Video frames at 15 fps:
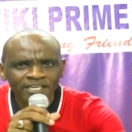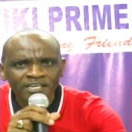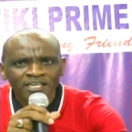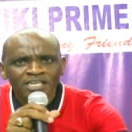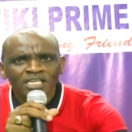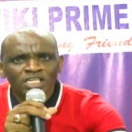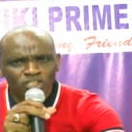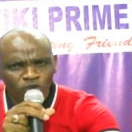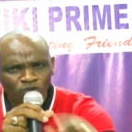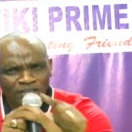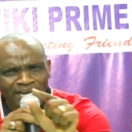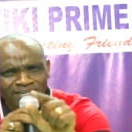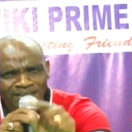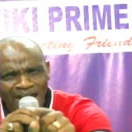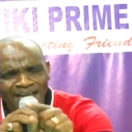to the
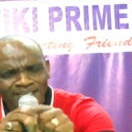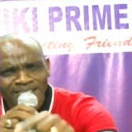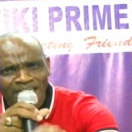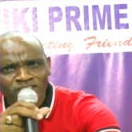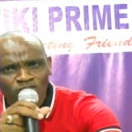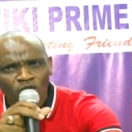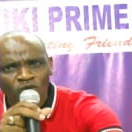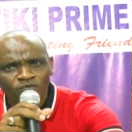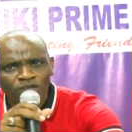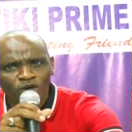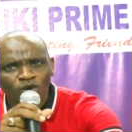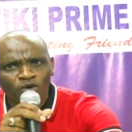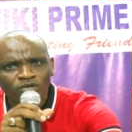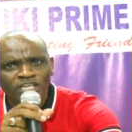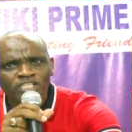guidance of the
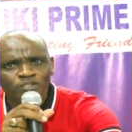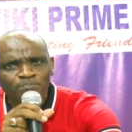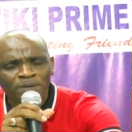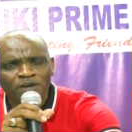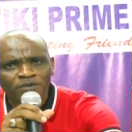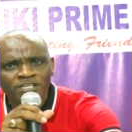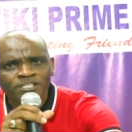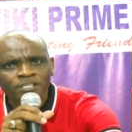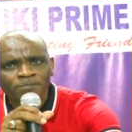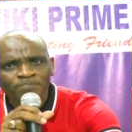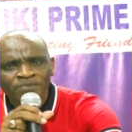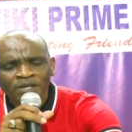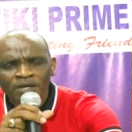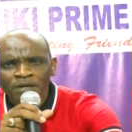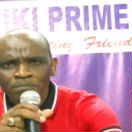Holy Spirit?
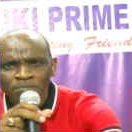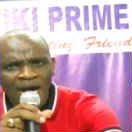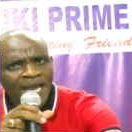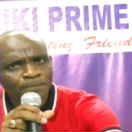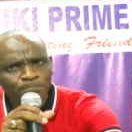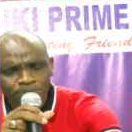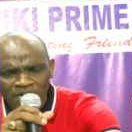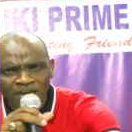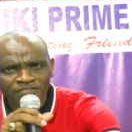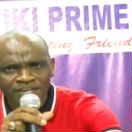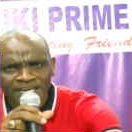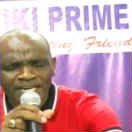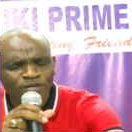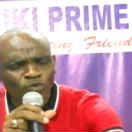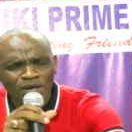My brethren,
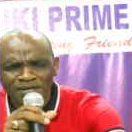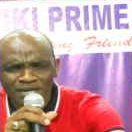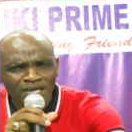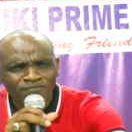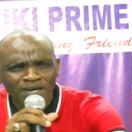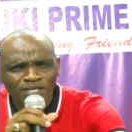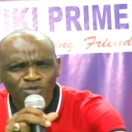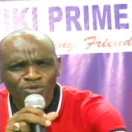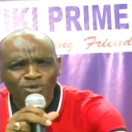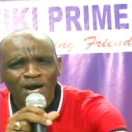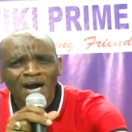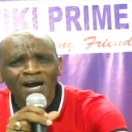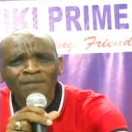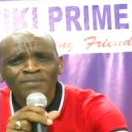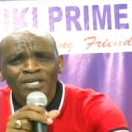wherever you are,
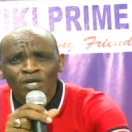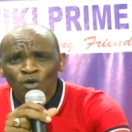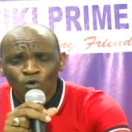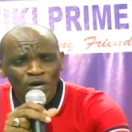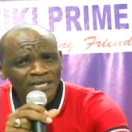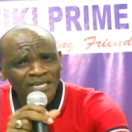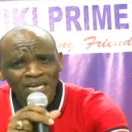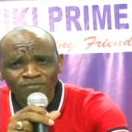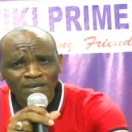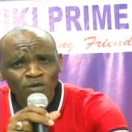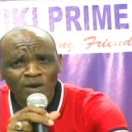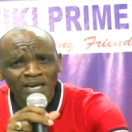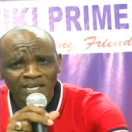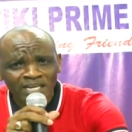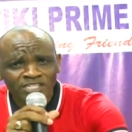Wherever you are,
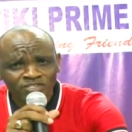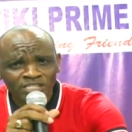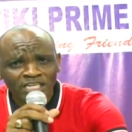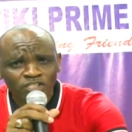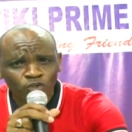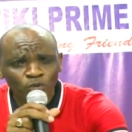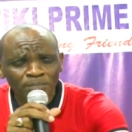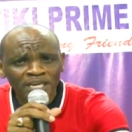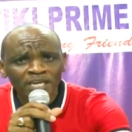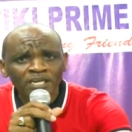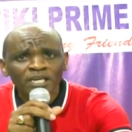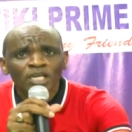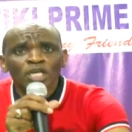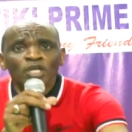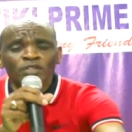listen to me.
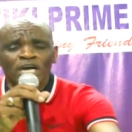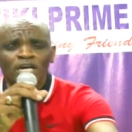The Lord